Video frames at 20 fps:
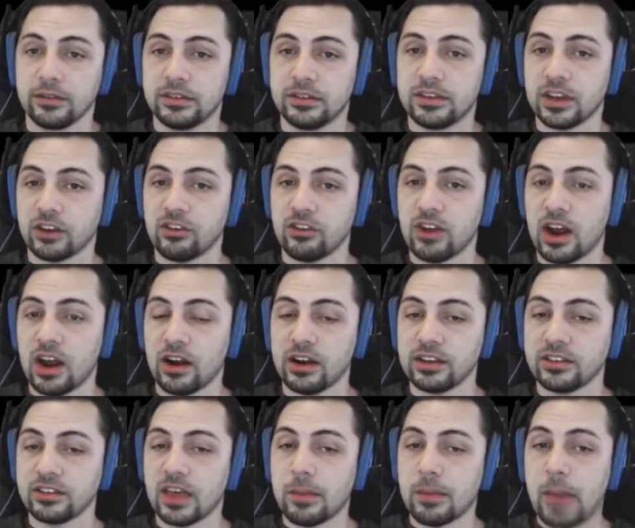
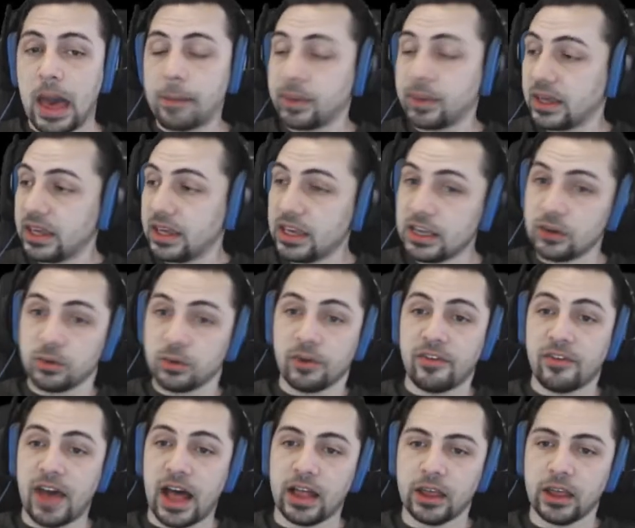Dictionaries, they map a key to a
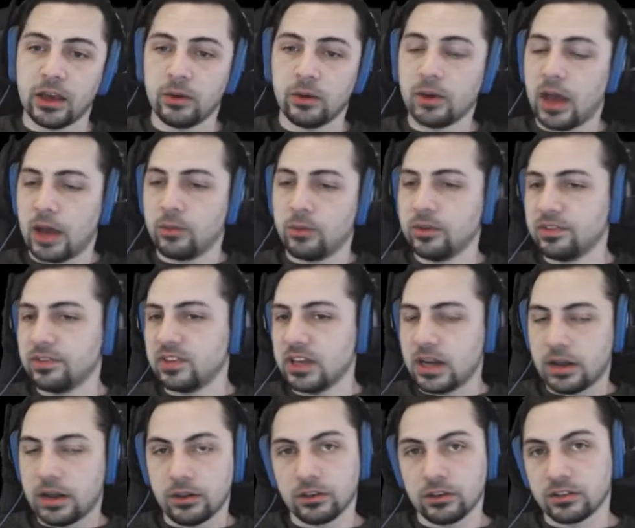value, and we've seen
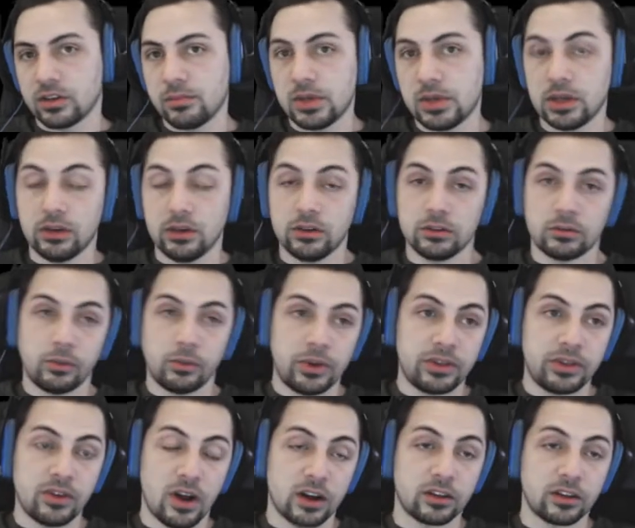how those can be used when we
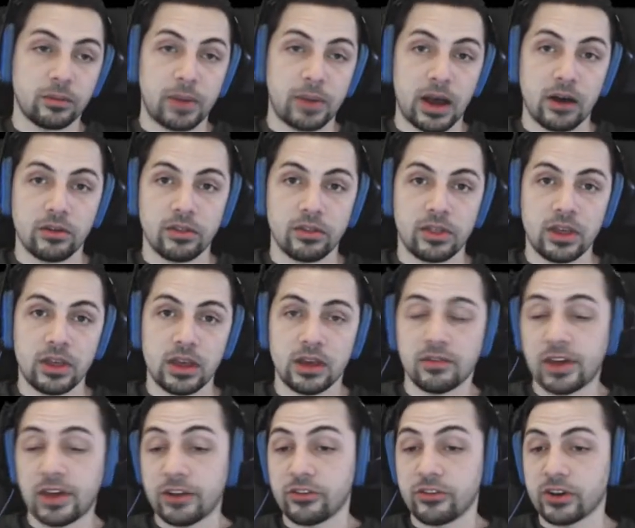talked about the
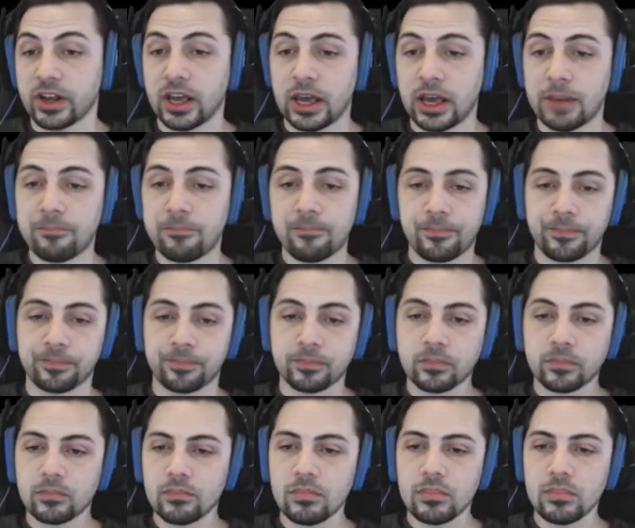adventure game.
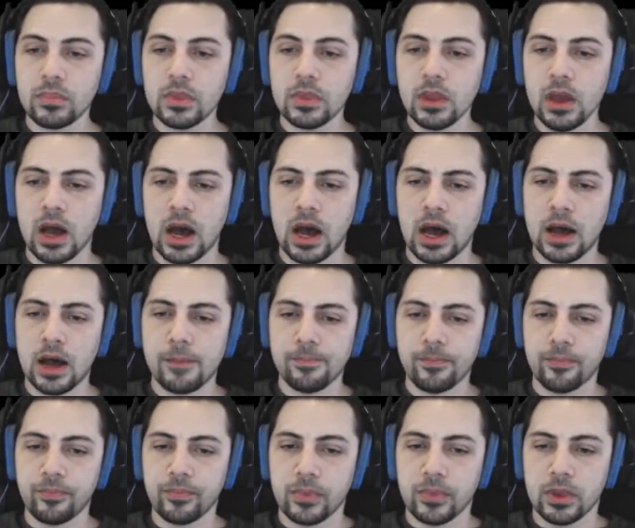
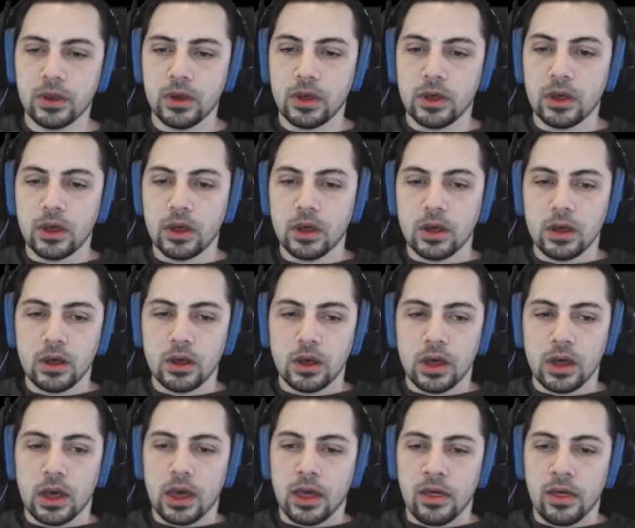
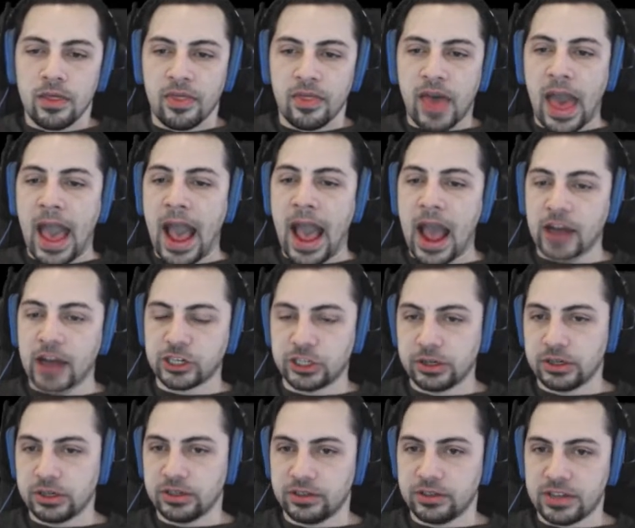The hash
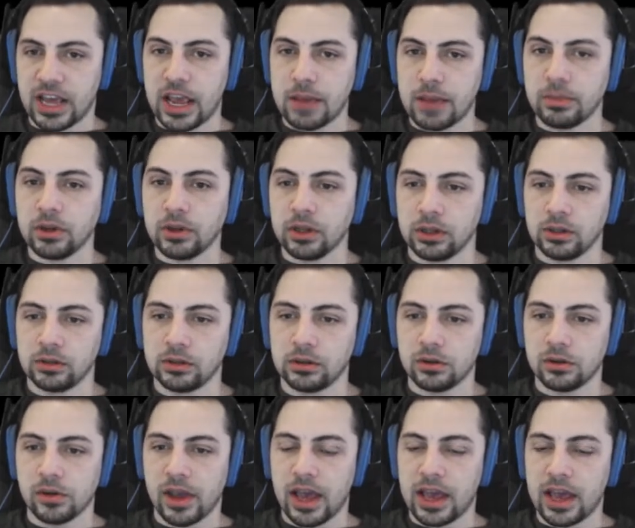table,
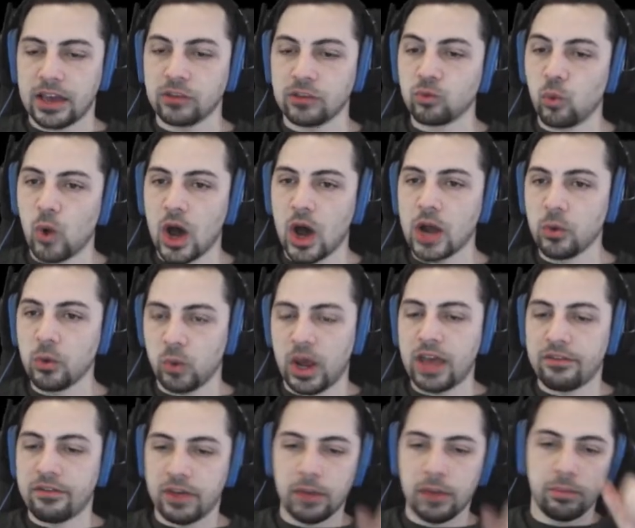okay, is one way
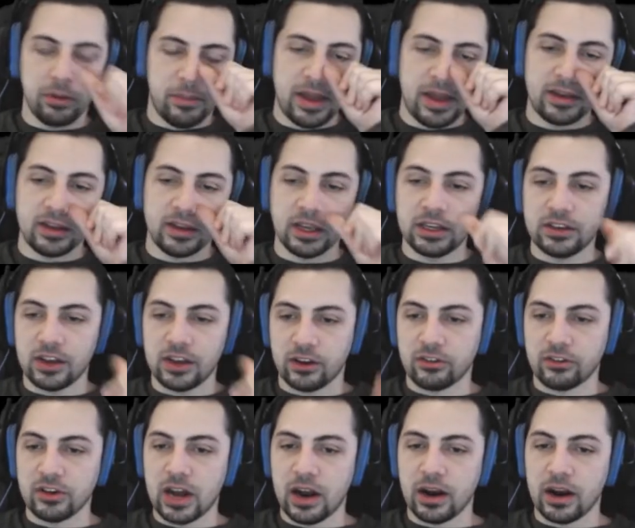of implementing a
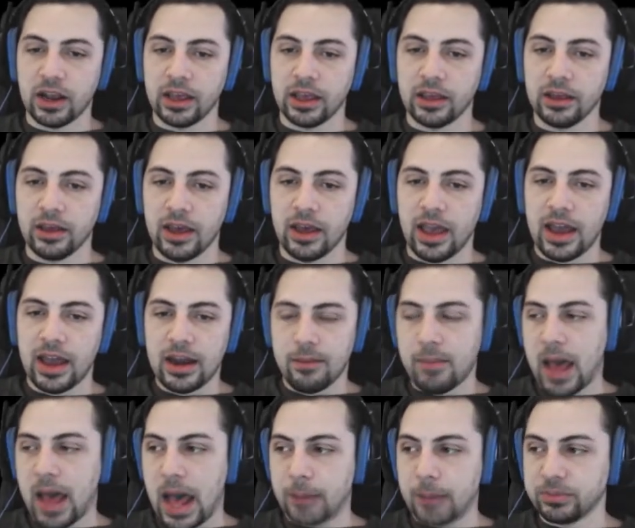dictionary, and it
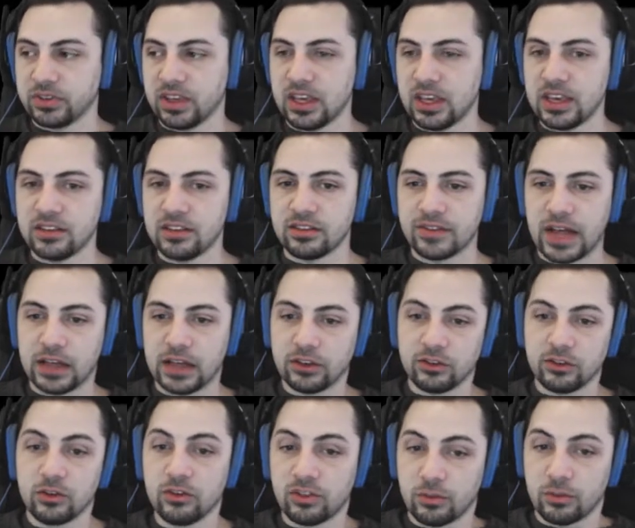maps keys to values
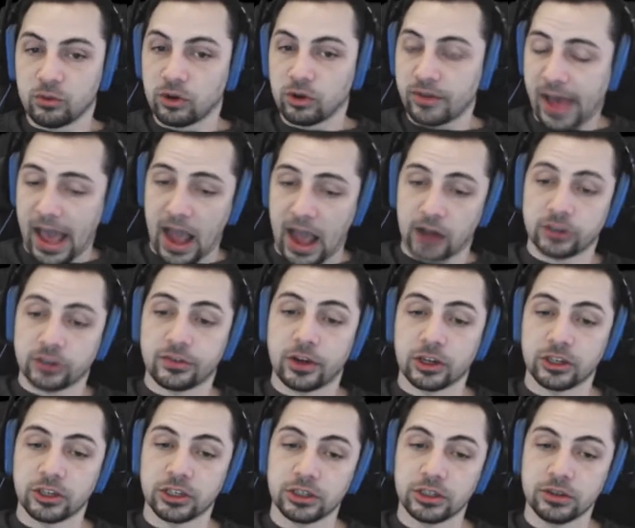through some sort of a hash
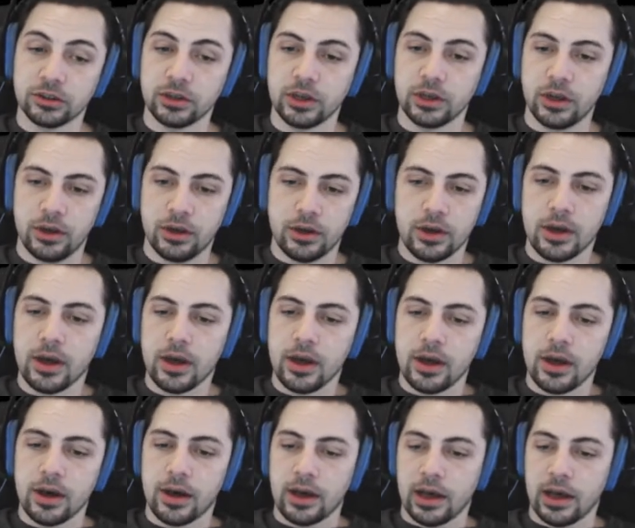function.
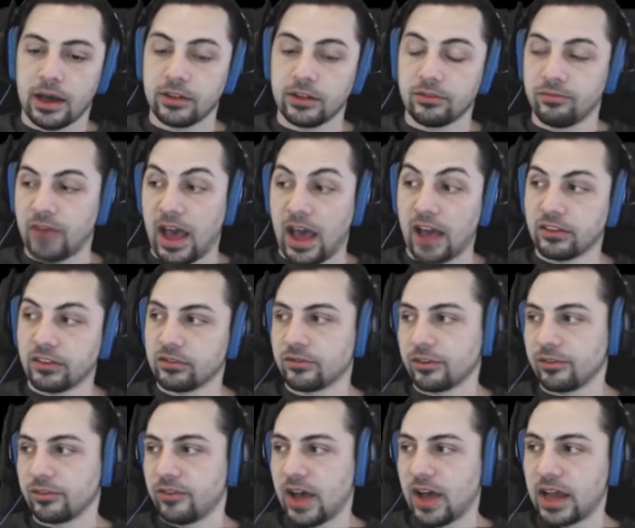It's fast
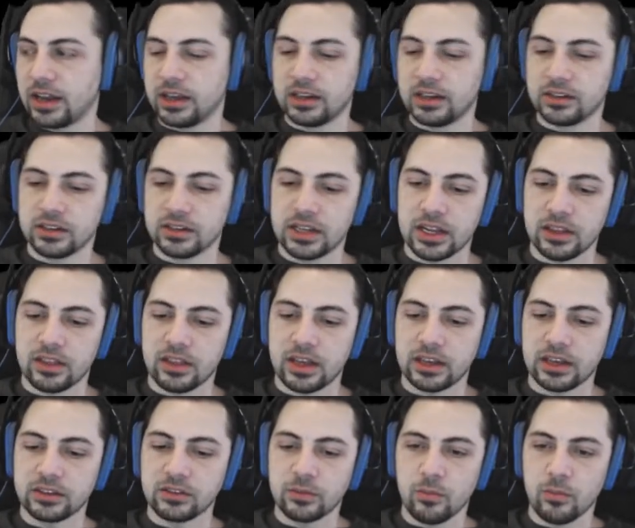for finding and deleting
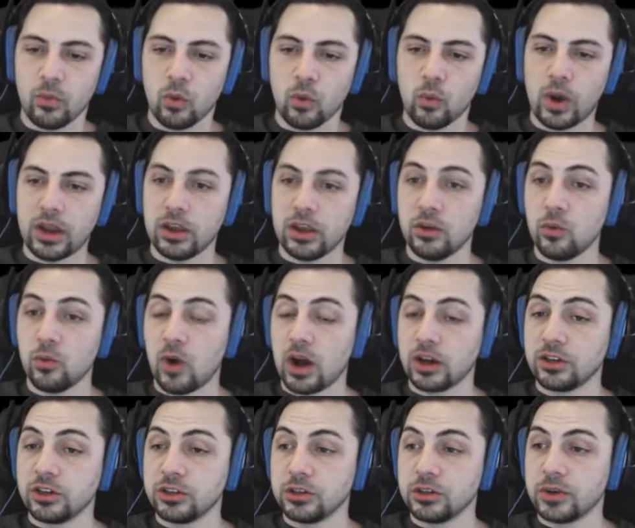things. When you want
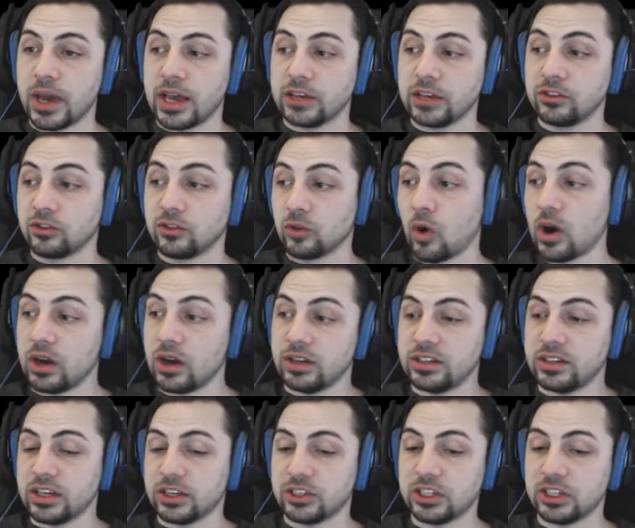to do a sorted
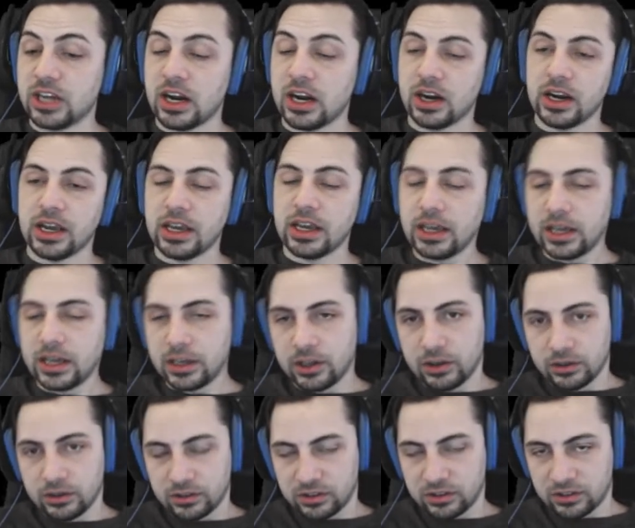dictionary, it
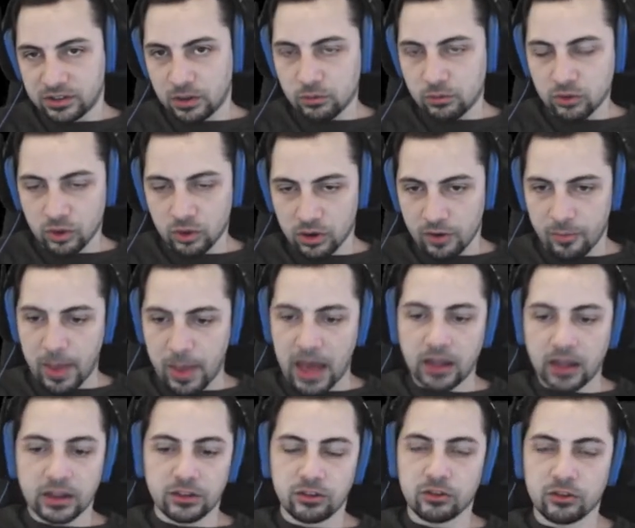uses some sort of
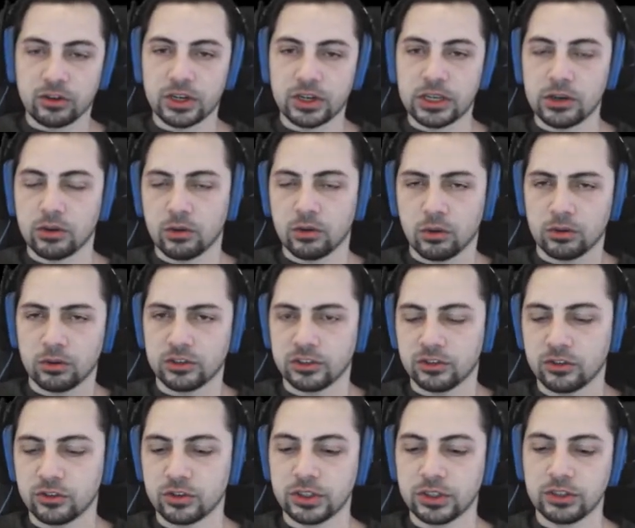balanced tree or
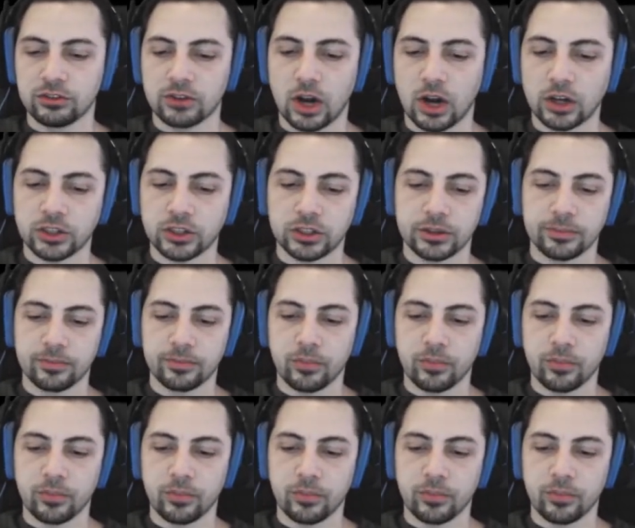just tree structure.